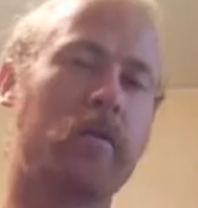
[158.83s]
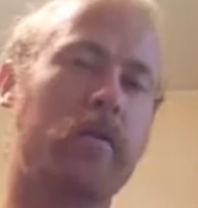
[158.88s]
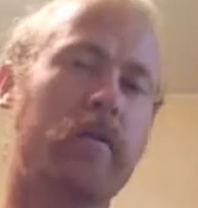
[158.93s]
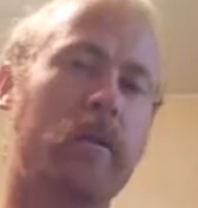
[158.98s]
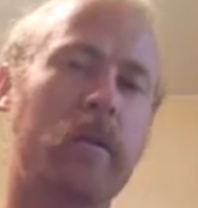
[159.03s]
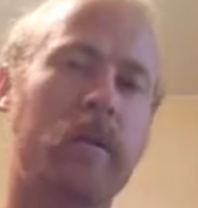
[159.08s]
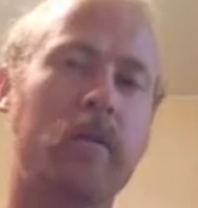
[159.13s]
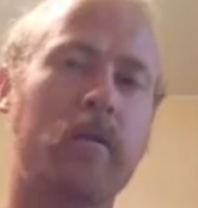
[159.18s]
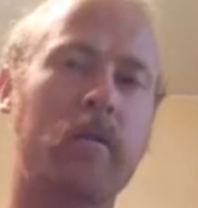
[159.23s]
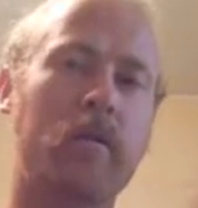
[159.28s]

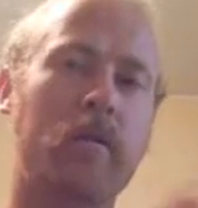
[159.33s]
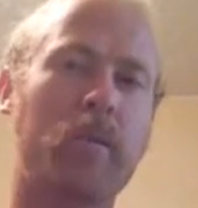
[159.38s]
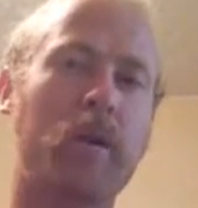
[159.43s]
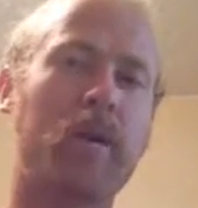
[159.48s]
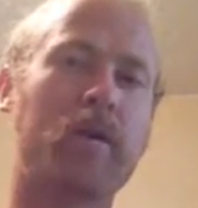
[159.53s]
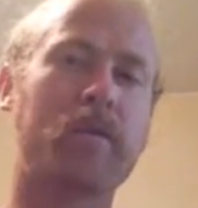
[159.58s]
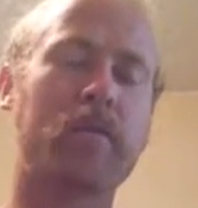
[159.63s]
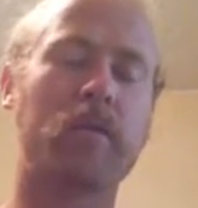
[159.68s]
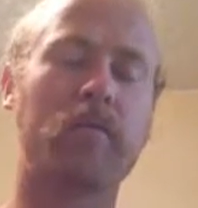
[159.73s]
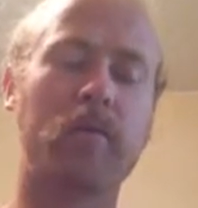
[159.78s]
the, the
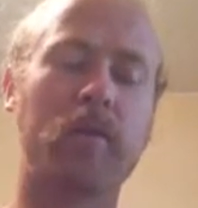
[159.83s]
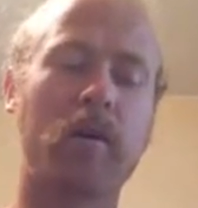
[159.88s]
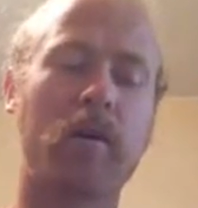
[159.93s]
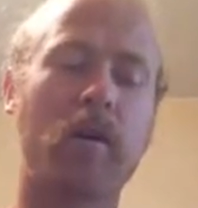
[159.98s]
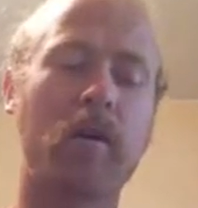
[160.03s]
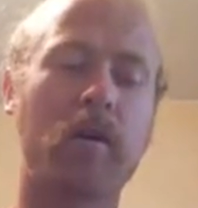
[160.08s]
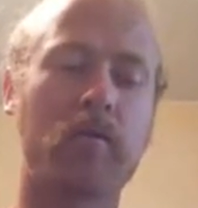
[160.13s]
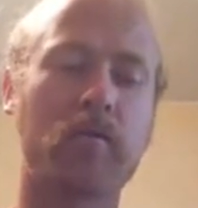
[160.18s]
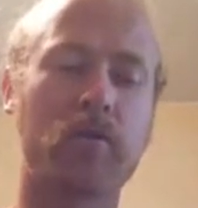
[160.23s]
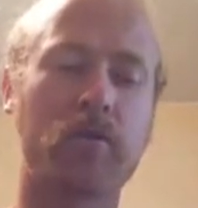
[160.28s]
base of the
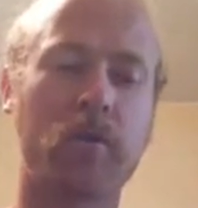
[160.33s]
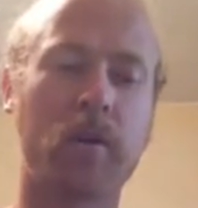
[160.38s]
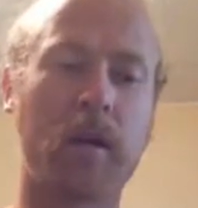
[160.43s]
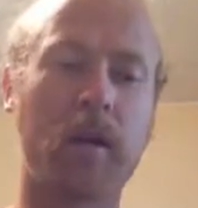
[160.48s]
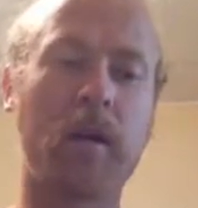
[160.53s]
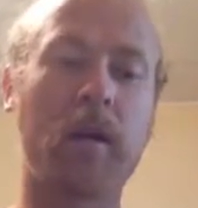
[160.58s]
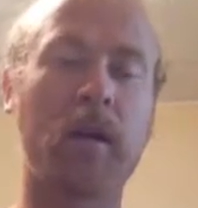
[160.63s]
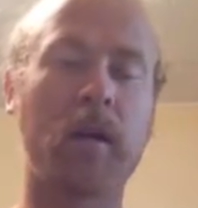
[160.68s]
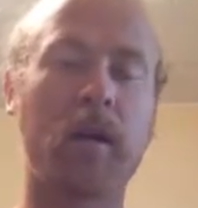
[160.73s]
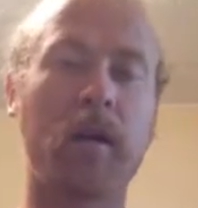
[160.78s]
olive
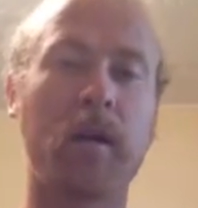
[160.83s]
tree.